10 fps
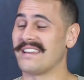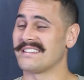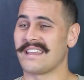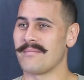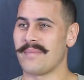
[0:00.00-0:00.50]

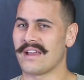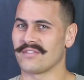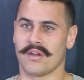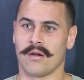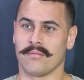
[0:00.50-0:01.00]
just getting
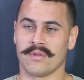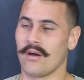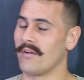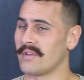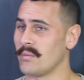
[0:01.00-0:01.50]
bashed. So
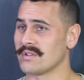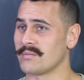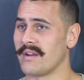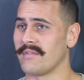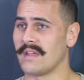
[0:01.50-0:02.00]
obviously wasn't
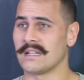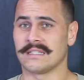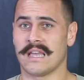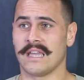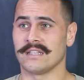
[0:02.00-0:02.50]
ready for that
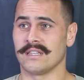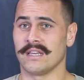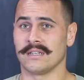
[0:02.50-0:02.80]
stage, and then